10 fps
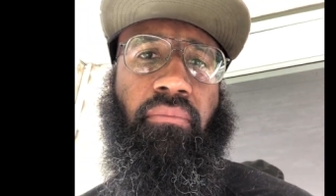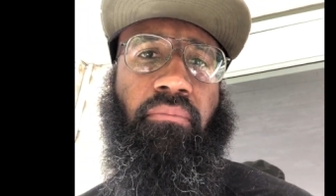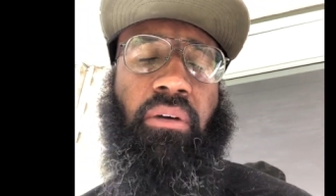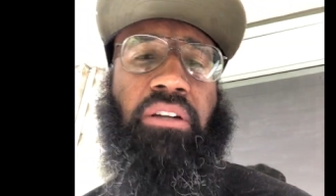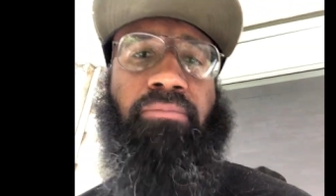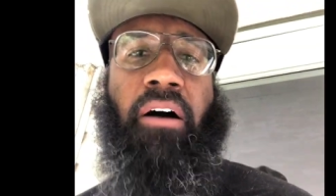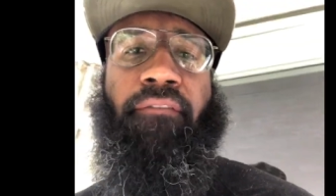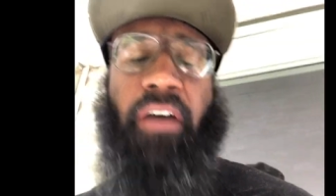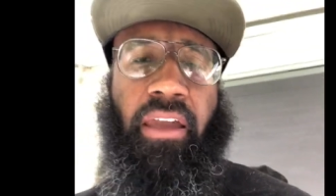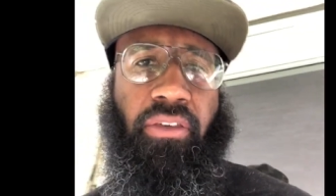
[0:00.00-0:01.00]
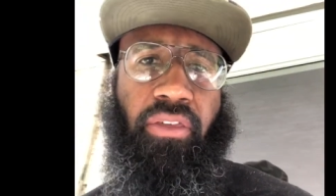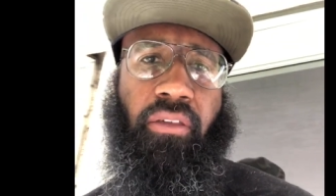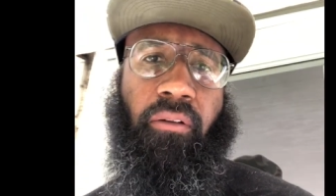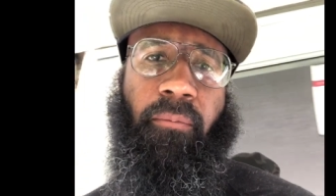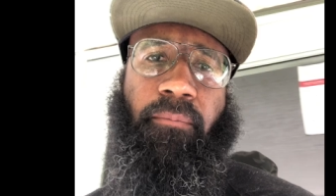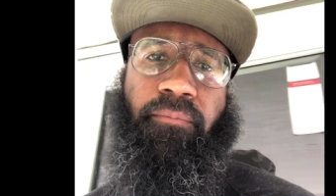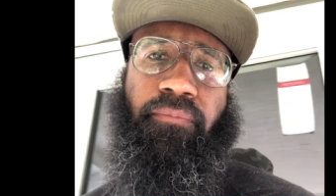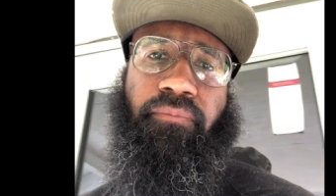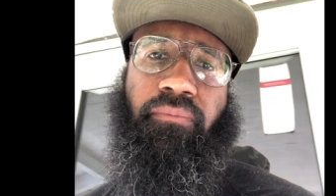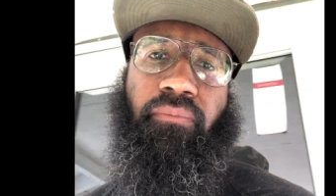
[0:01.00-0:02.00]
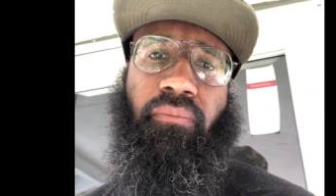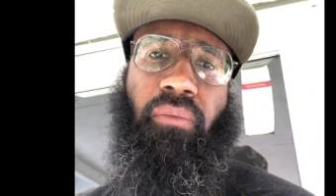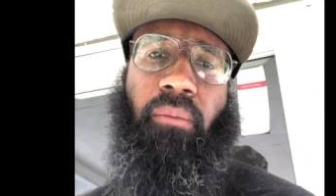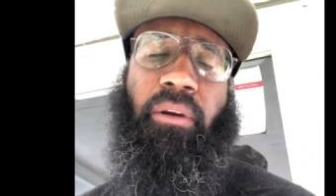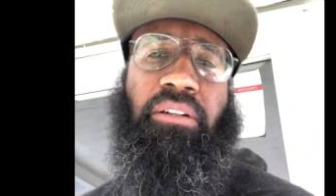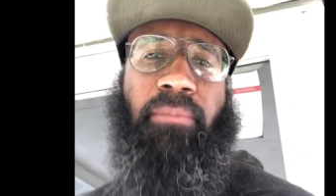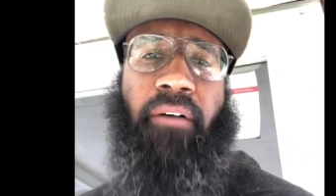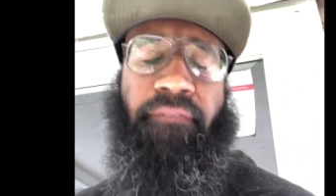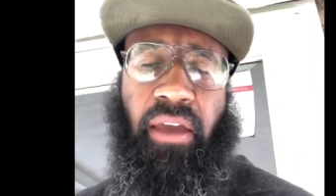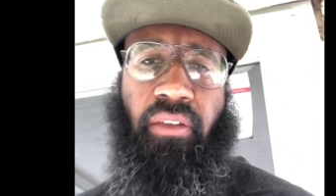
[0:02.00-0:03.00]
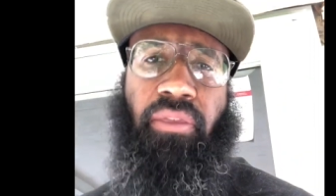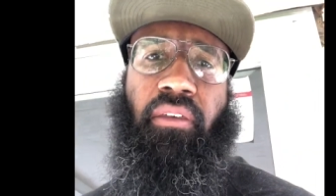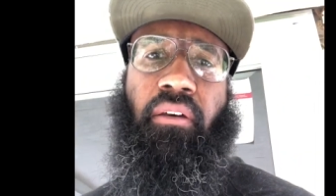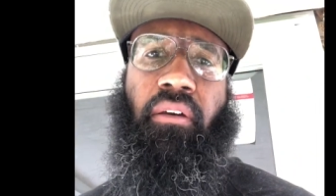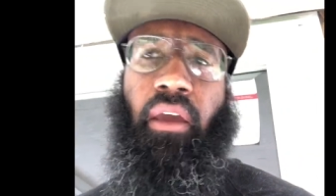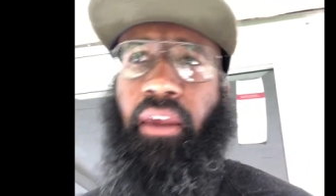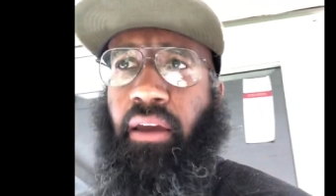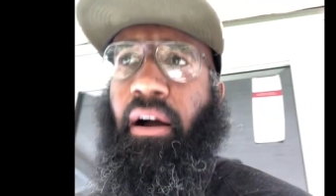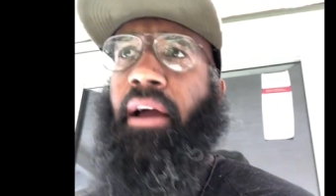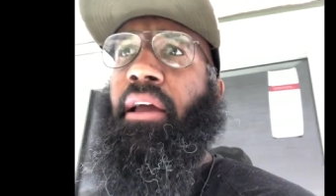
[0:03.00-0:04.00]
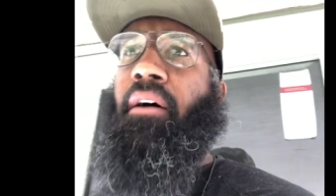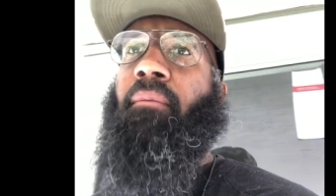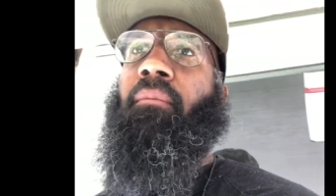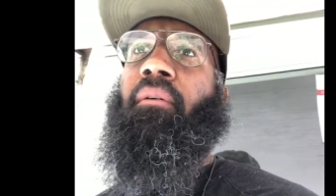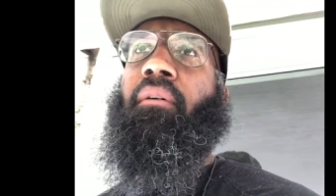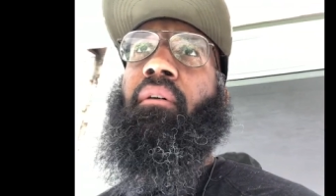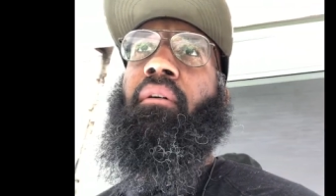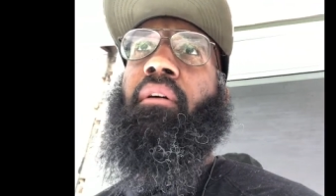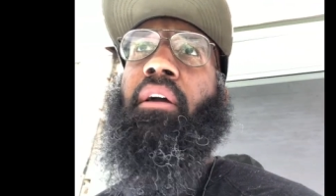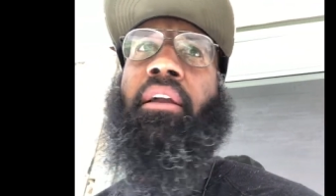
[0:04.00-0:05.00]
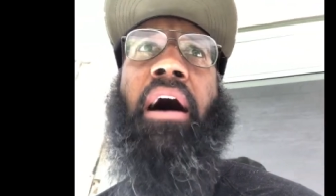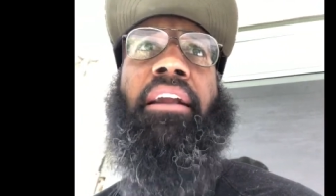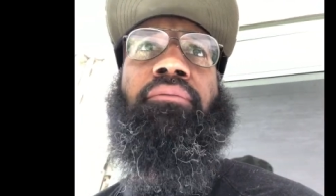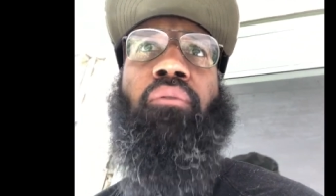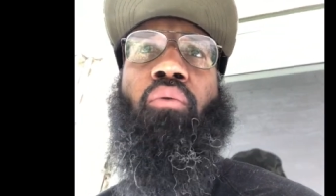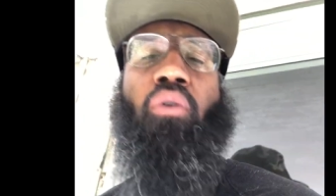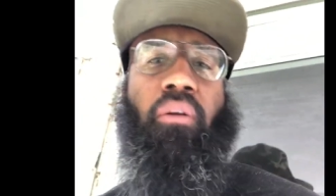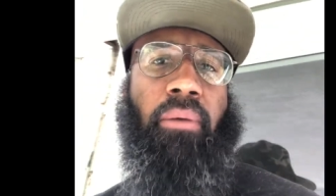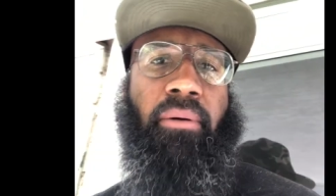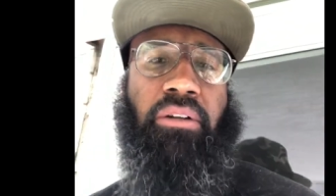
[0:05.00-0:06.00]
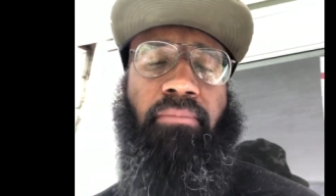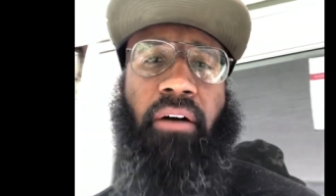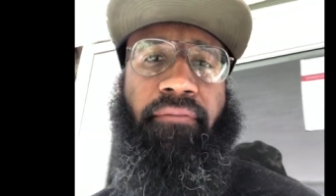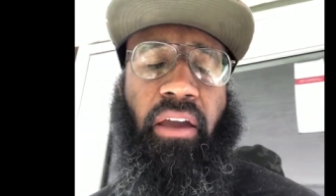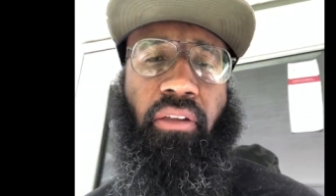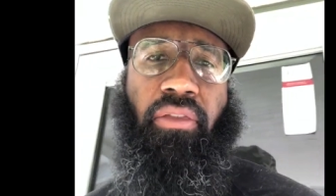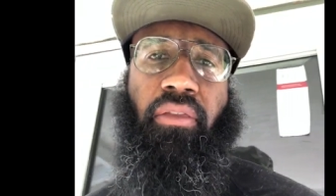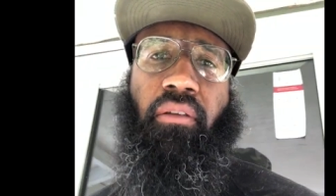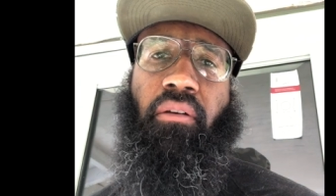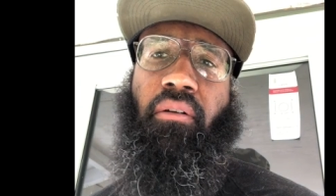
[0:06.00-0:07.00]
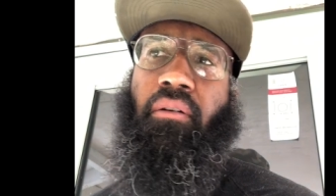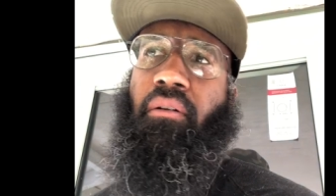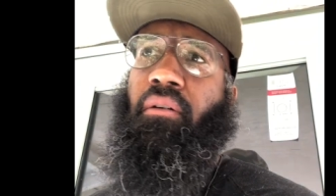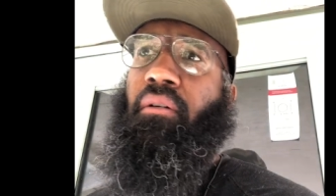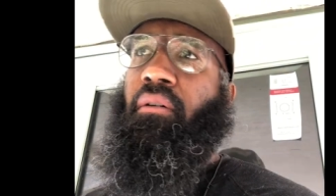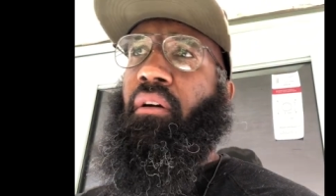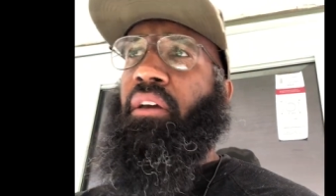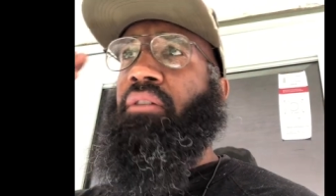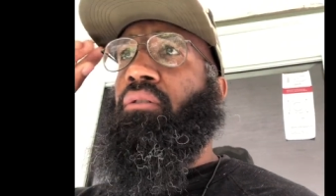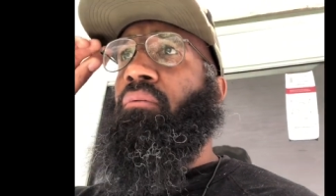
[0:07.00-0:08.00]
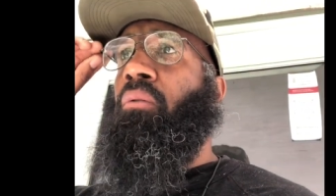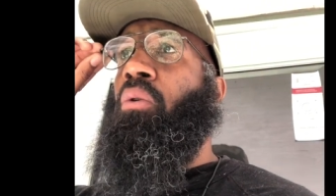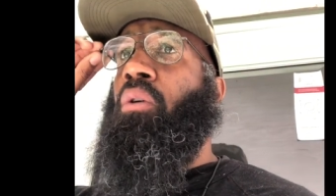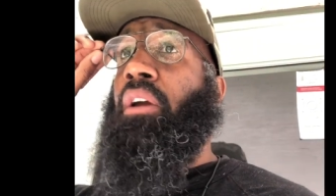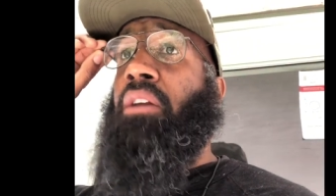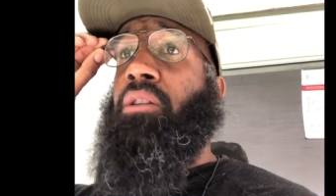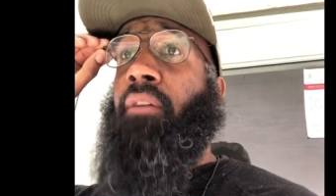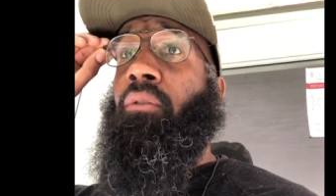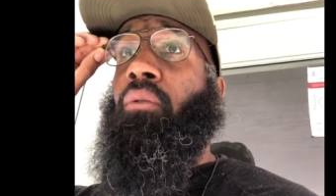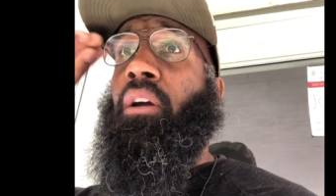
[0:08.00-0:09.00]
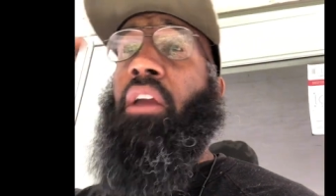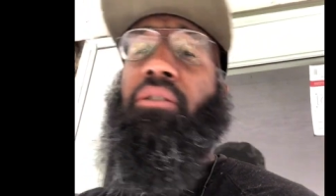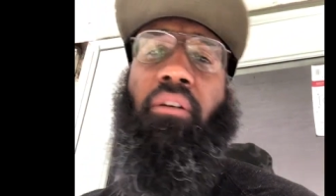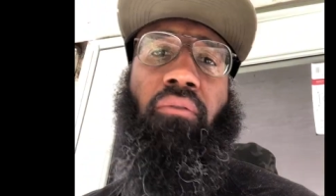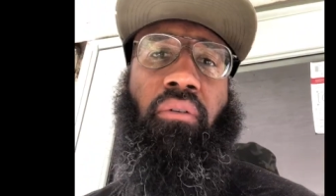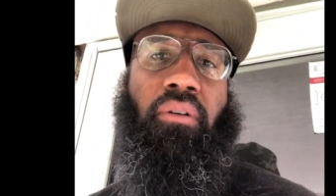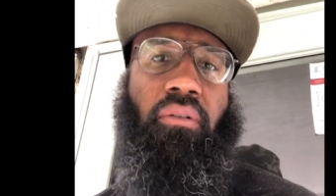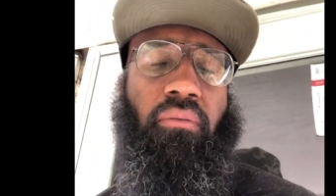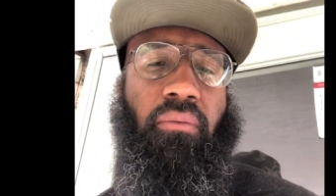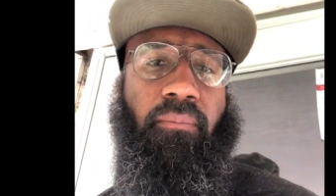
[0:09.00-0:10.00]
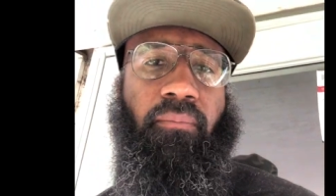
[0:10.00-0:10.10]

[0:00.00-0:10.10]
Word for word: because of my faith. Because of my faith. And here I am. And God has rewarded me because of my faith. And He's gonna reward each and every one, each and every one of you.